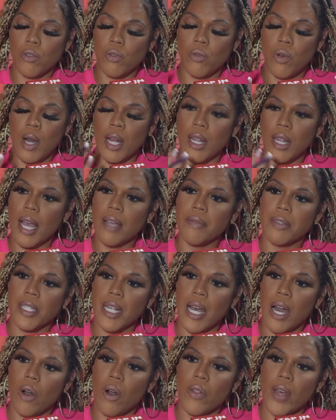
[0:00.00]
to a
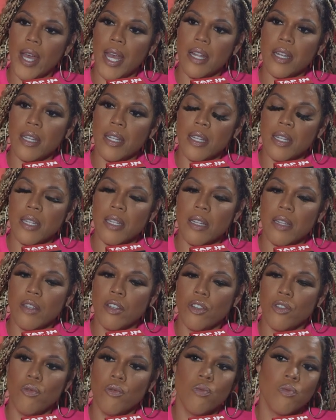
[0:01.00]
lifestyle that you
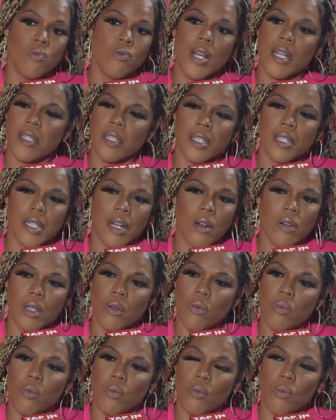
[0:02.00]

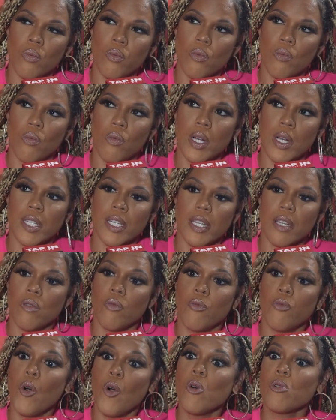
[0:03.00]
necessarily wasn't
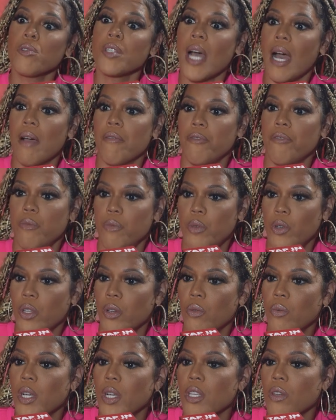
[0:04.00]
full time
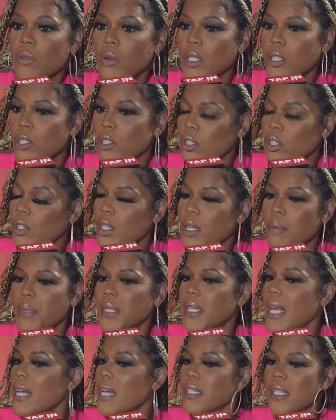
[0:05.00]
familiar with. You understood it,
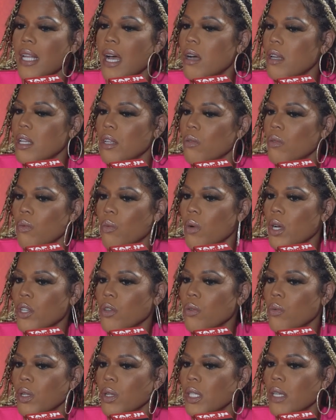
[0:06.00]
but that's not what
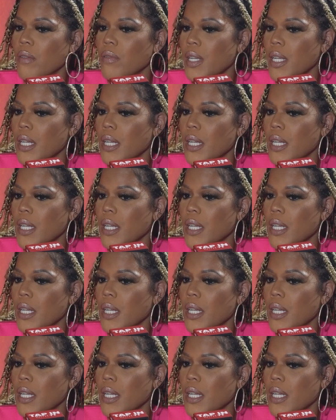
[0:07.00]
you were living